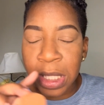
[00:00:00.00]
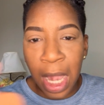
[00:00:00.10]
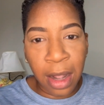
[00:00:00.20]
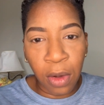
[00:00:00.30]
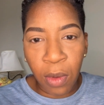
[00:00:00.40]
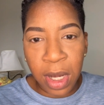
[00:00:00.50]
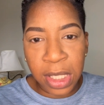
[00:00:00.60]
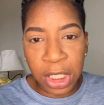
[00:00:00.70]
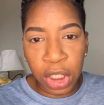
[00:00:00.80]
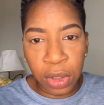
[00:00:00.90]
and the ones
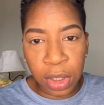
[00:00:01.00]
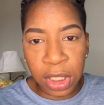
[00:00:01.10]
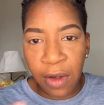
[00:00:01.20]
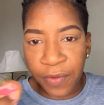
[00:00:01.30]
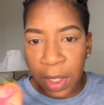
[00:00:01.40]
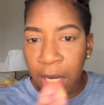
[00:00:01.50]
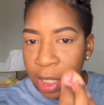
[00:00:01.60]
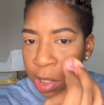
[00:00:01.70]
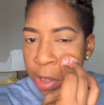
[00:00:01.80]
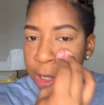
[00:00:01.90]
that you do yourself, the
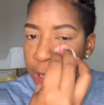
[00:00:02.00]
clusters.